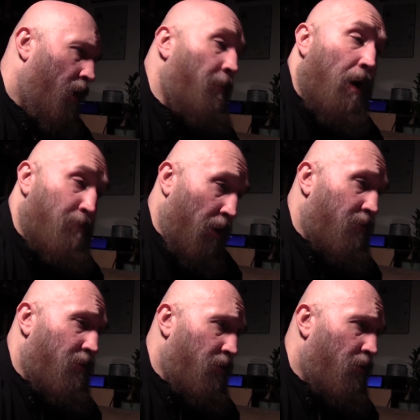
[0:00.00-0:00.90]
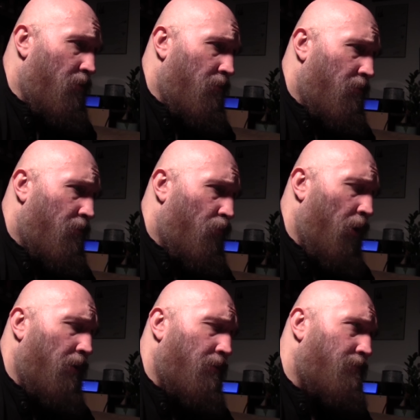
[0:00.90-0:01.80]
Am I better than you?
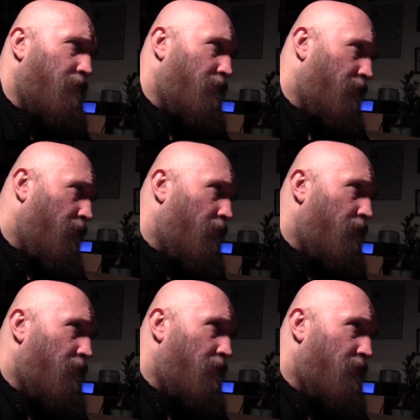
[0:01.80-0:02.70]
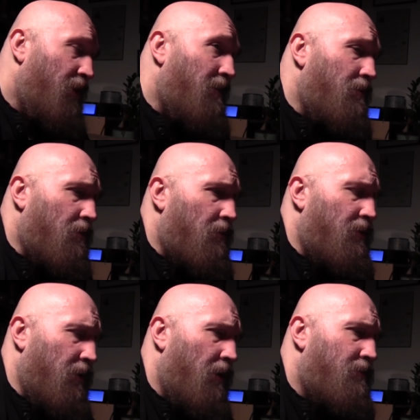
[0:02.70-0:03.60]
Well,
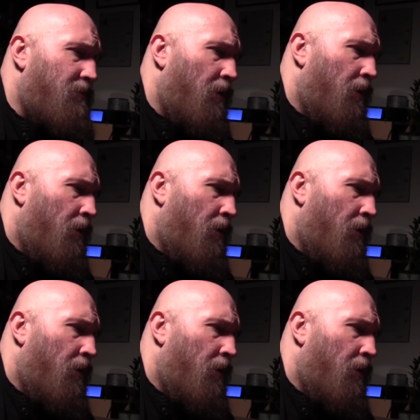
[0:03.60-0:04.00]
technically, yes.